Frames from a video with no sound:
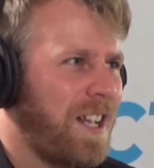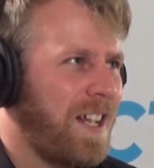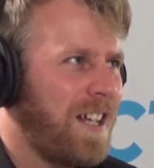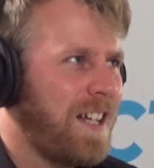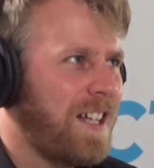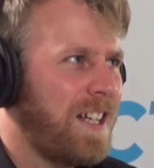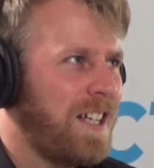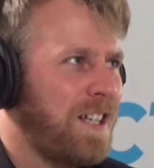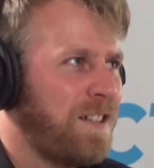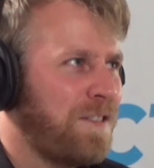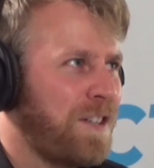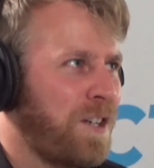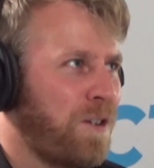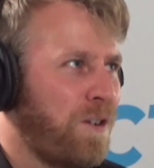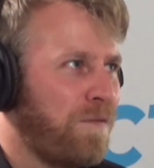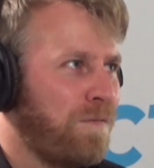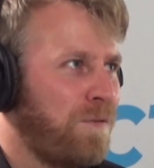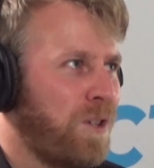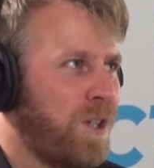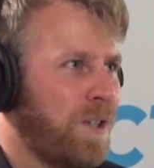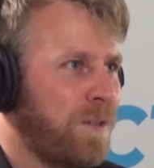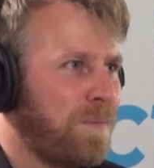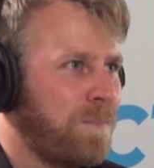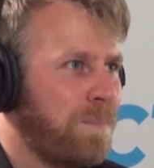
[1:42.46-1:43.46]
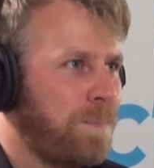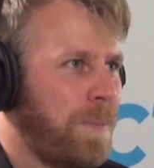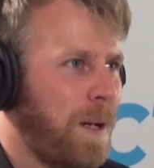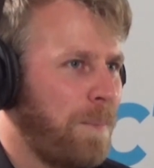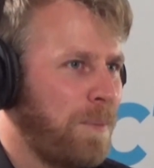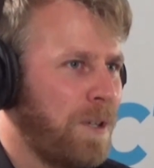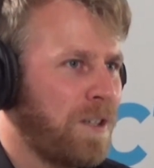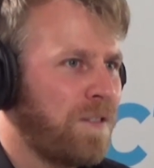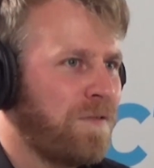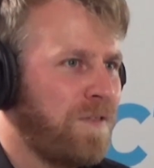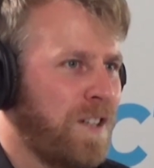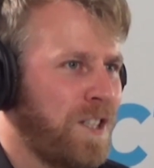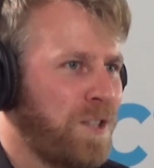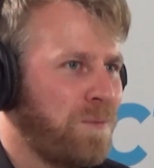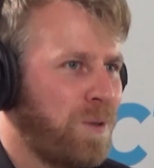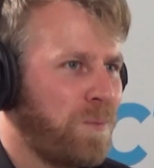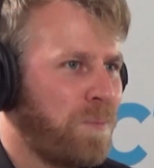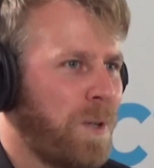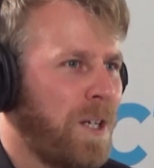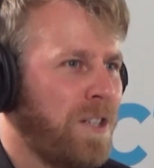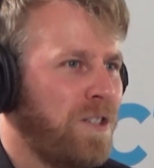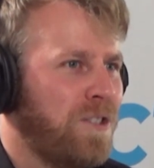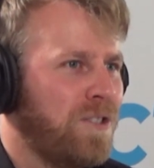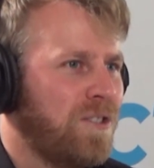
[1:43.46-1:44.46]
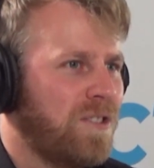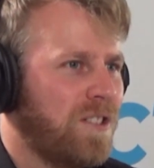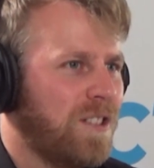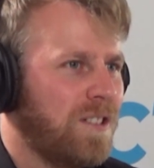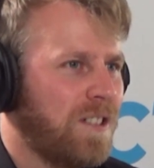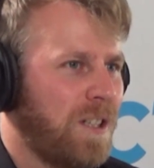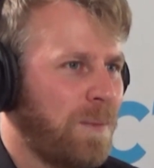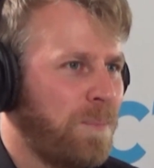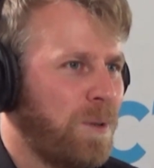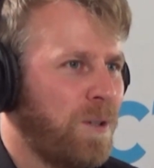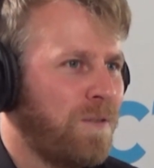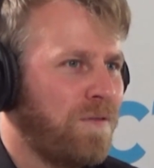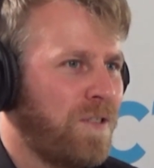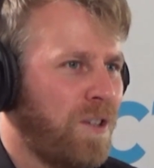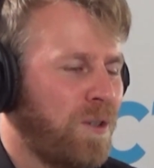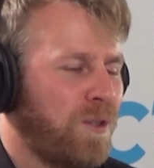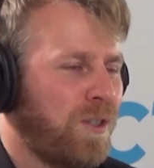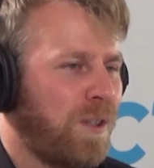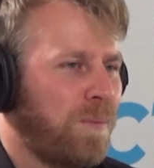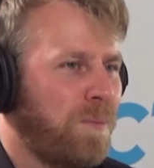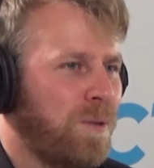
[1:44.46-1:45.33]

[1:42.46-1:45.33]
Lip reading: They got public Facebook pages that they put photos up of.